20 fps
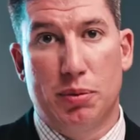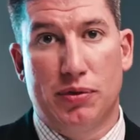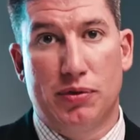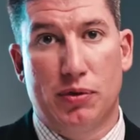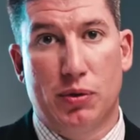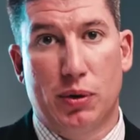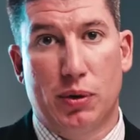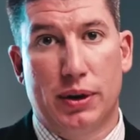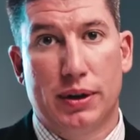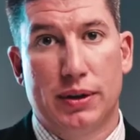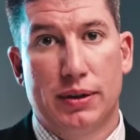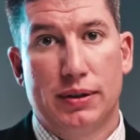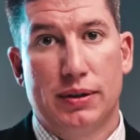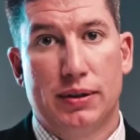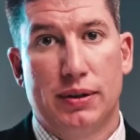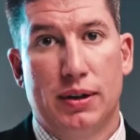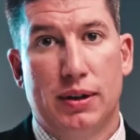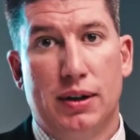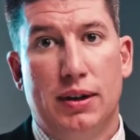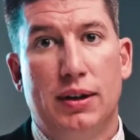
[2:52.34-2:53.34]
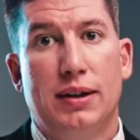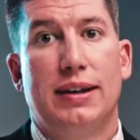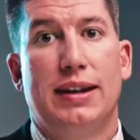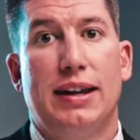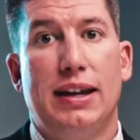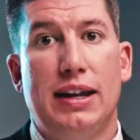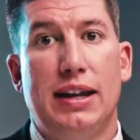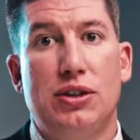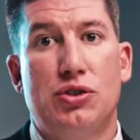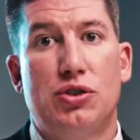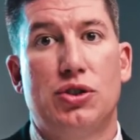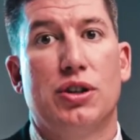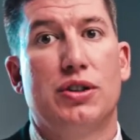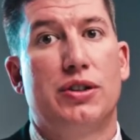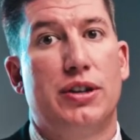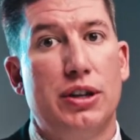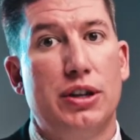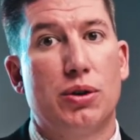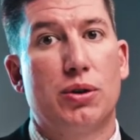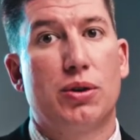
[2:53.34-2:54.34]
before. Each
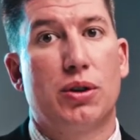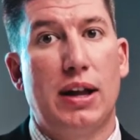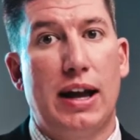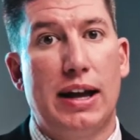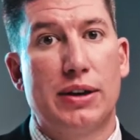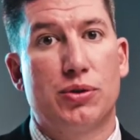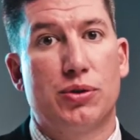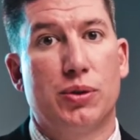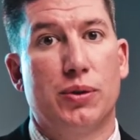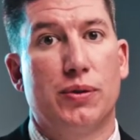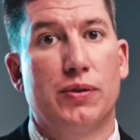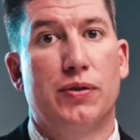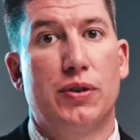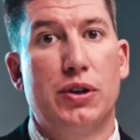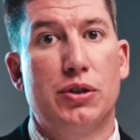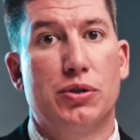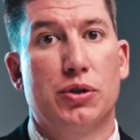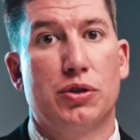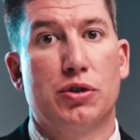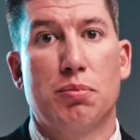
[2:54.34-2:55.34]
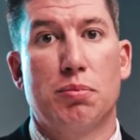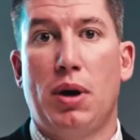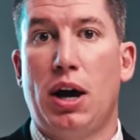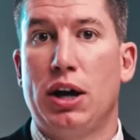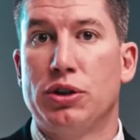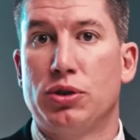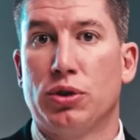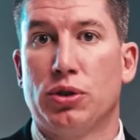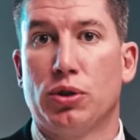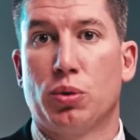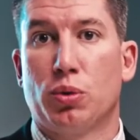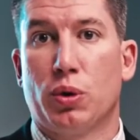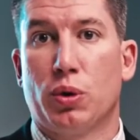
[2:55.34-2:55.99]
Teal classroom features modular